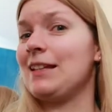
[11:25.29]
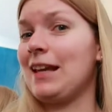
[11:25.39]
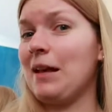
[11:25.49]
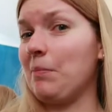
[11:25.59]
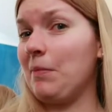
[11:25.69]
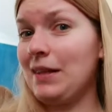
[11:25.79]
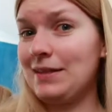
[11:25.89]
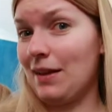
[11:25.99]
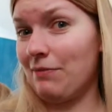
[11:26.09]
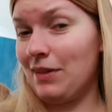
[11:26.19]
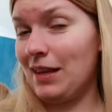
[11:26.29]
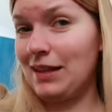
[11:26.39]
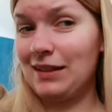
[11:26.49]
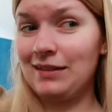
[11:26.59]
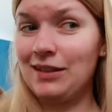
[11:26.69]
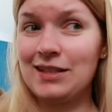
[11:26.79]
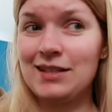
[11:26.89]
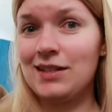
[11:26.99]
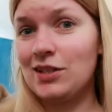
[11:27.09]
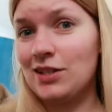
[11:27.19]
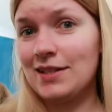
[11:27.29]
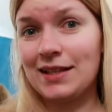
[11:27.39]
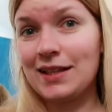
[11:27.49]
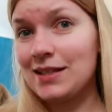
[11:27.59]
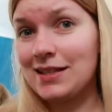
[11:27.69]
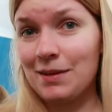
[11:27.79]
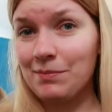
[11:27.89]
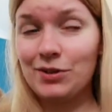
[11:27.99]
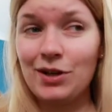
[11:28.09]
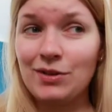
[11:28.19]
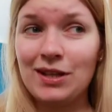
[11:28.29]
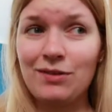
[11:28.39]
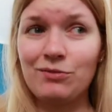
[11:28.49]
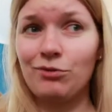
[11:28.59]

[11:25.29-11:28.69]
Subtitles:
can be something considered as a contemporary